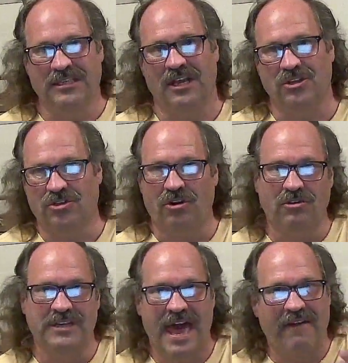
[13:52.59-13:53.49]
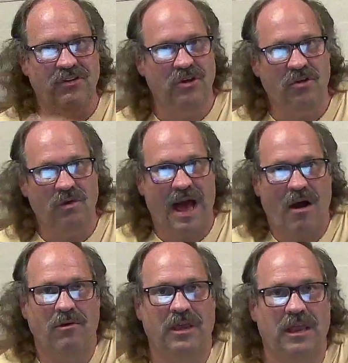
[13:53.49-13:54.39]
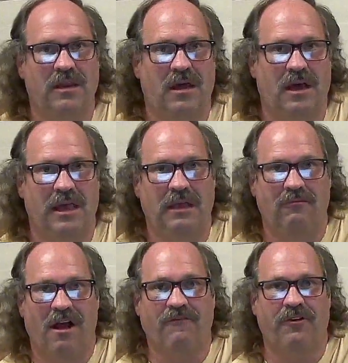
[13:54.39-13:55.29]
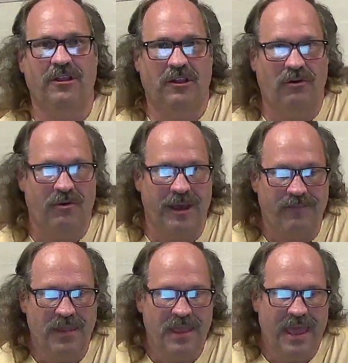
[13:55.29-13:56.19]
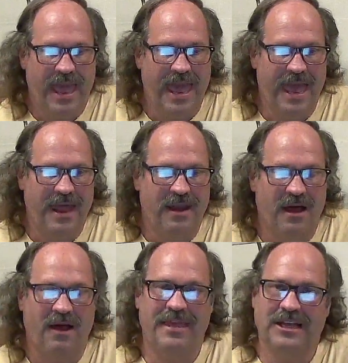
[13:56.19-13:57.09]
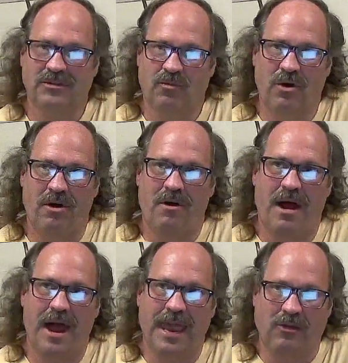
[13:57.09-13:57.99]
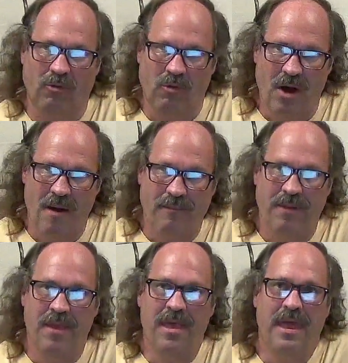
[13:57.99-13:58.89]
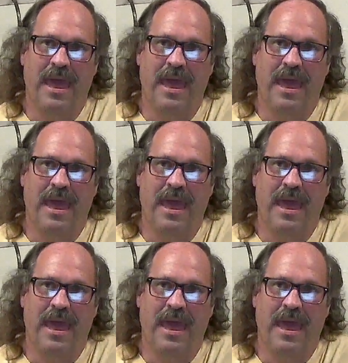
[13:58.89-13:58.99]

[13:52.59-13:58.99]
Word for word: It's on Searles Avenue out in uh, Rockford, Illinois. And uh, that's where I grew up